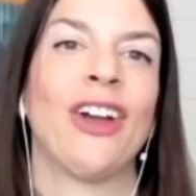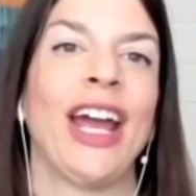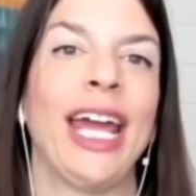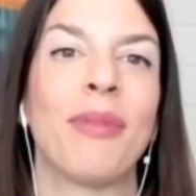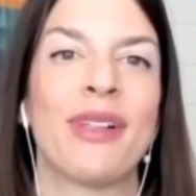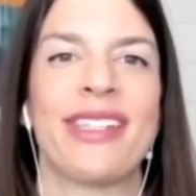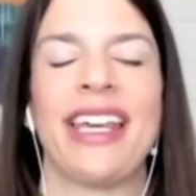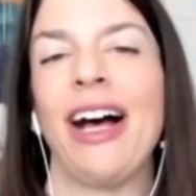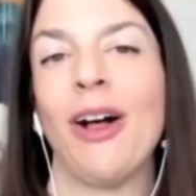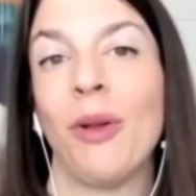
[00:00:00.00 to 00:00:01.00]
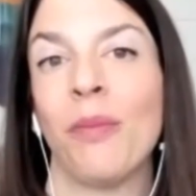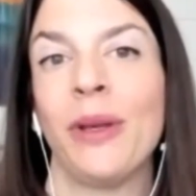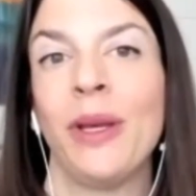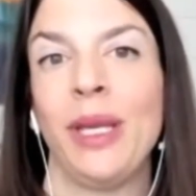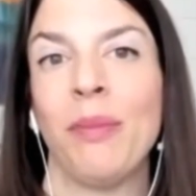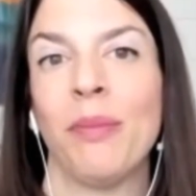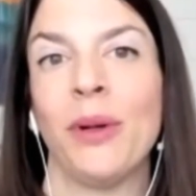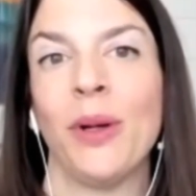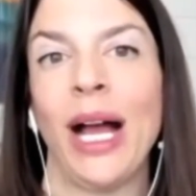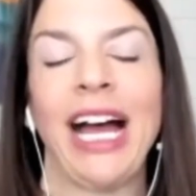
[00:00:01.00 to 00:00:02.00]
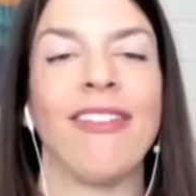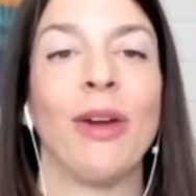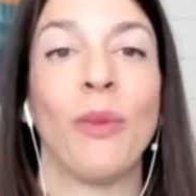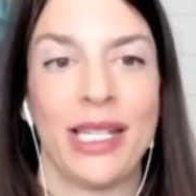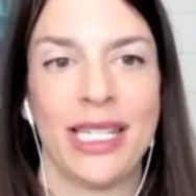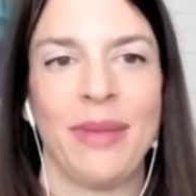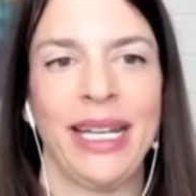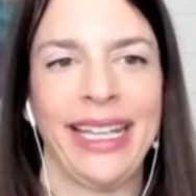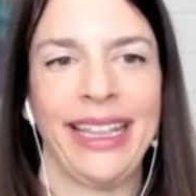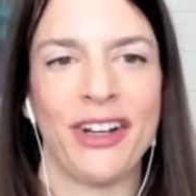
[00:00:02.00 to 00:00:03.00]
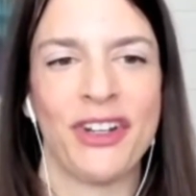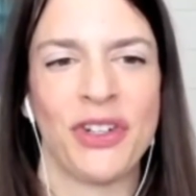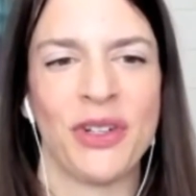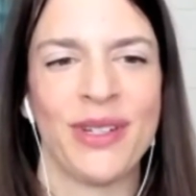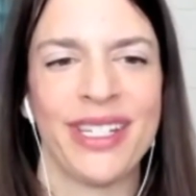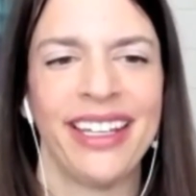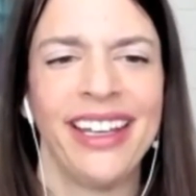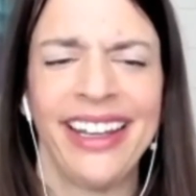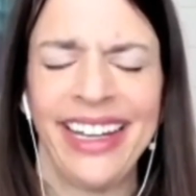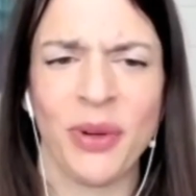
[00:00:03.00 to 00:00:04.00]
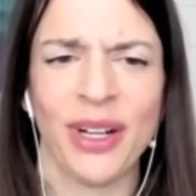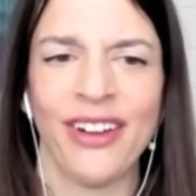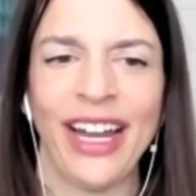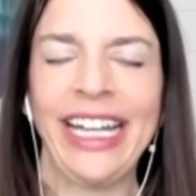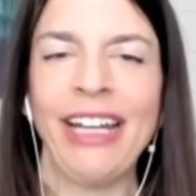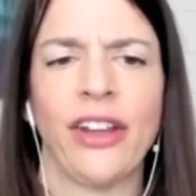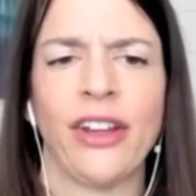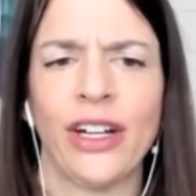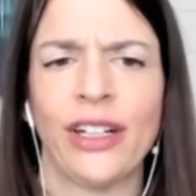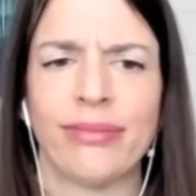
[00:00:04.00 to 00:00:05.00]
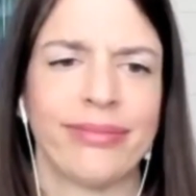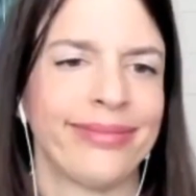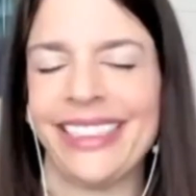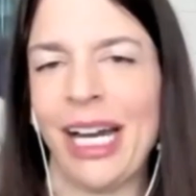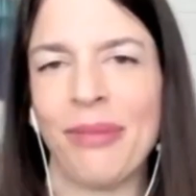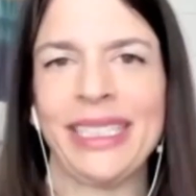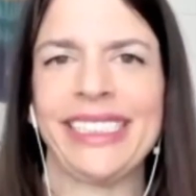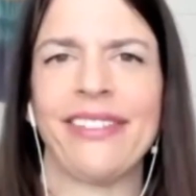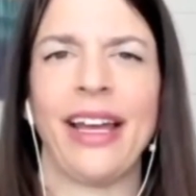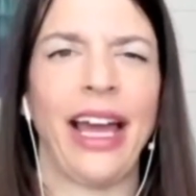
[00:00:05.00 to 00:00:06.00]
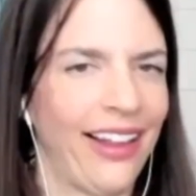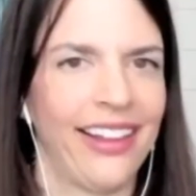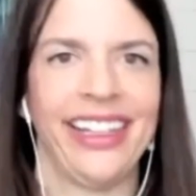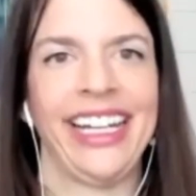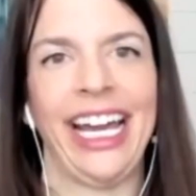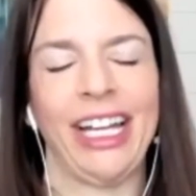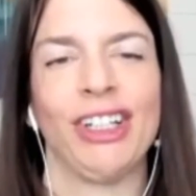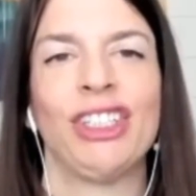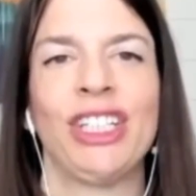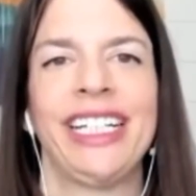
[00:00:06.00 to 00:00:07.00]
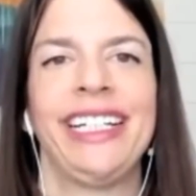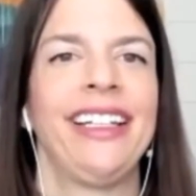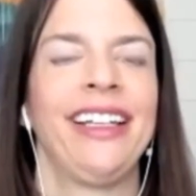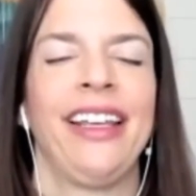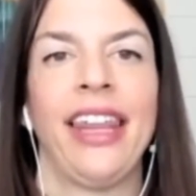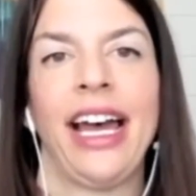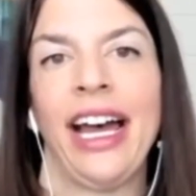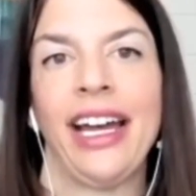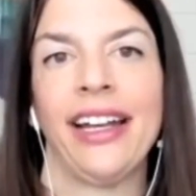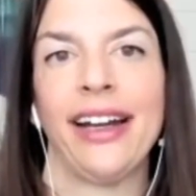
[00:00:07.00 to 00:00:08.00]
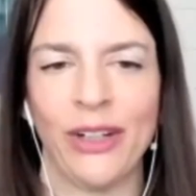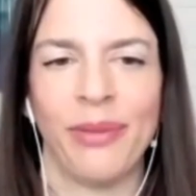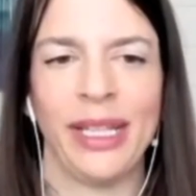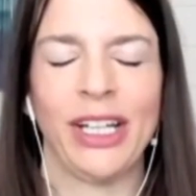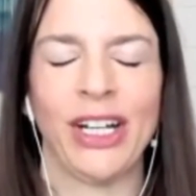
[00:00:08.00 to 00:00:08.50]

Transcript: You're able to help people having once been in their shoes. So, are there any other topics of health and energy that you've been